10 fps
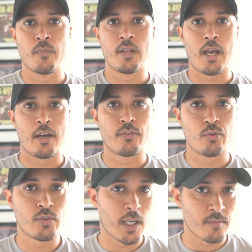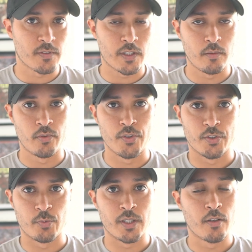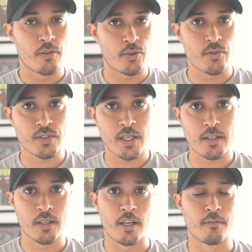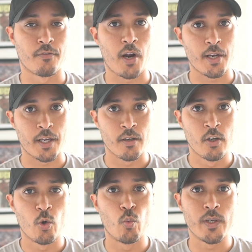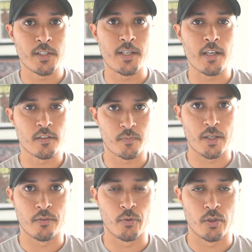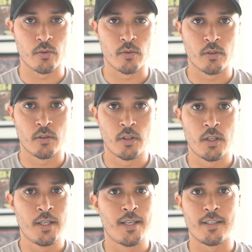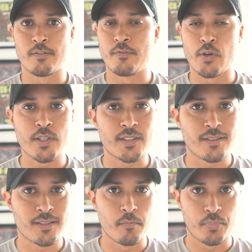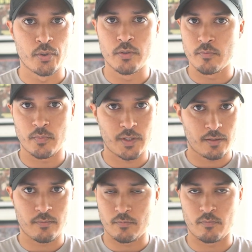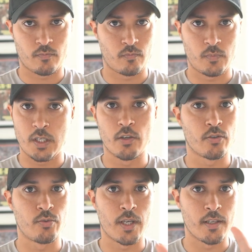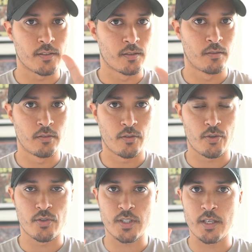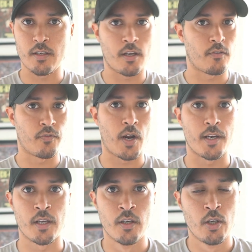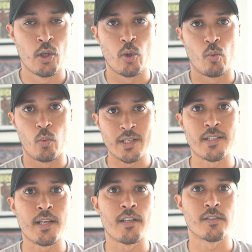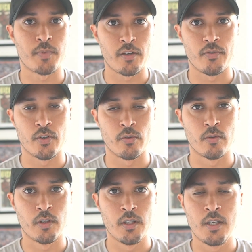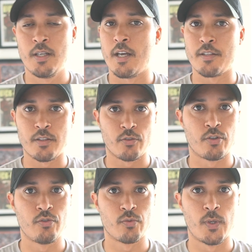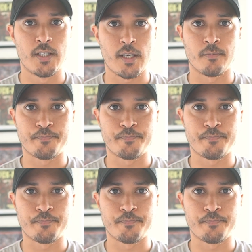I have 2 times available this week, Thursday and Friday. Which day is better for you? It's a very simple, here are 2 days, Thursday and Friday. Which day is better for you? And then they'll choose one day.